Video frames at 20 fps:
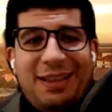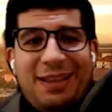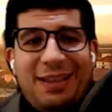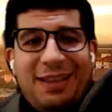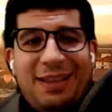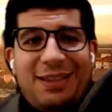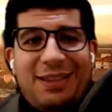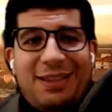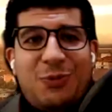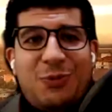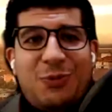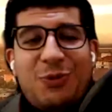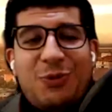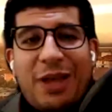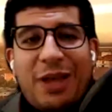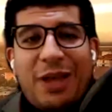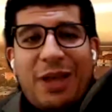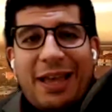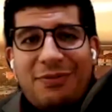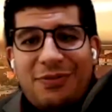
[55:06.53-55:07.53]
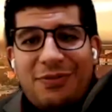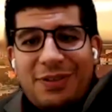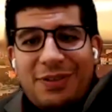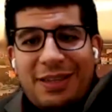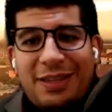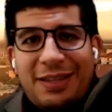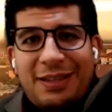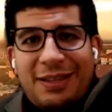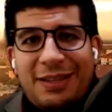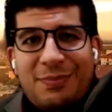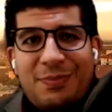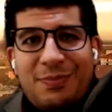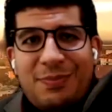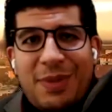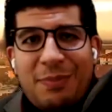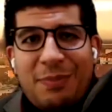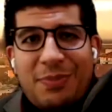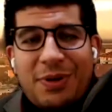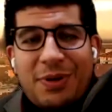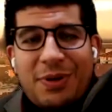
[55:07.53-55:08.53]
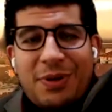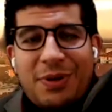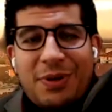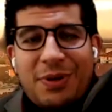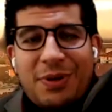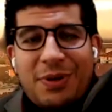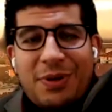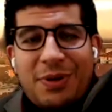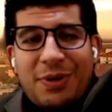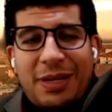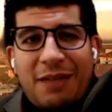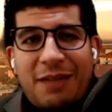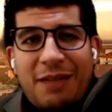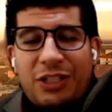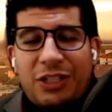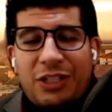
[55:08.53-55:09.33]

So we do have imperial governance.